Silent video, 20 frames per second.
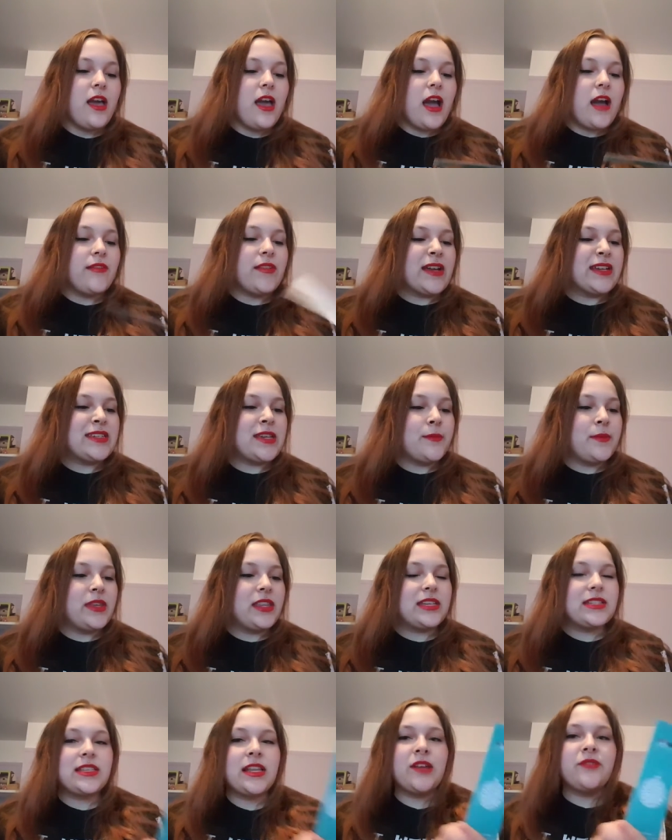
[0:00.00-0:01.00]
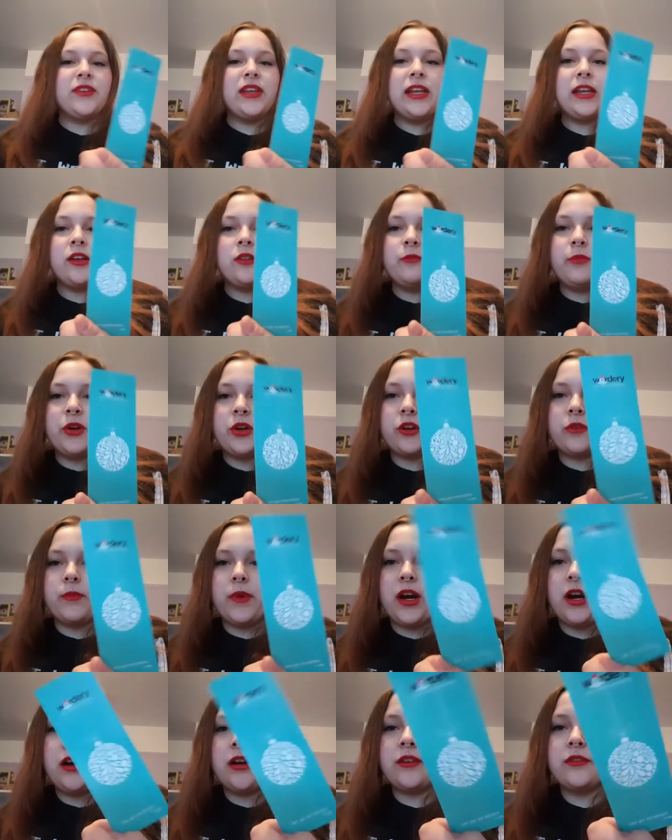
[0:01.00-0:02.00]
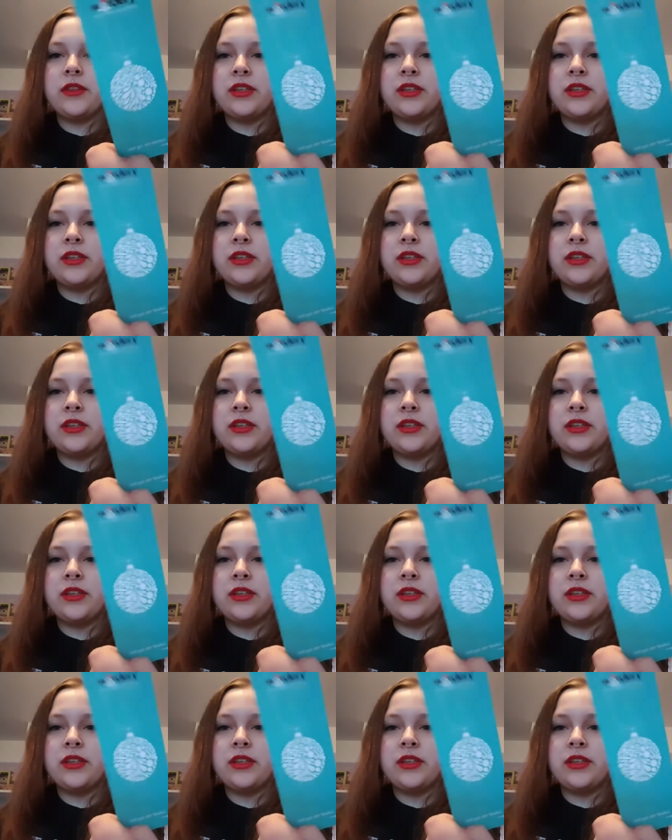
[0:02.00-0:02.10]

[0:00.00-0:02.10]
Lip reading: and they sent me this lovely little bookmark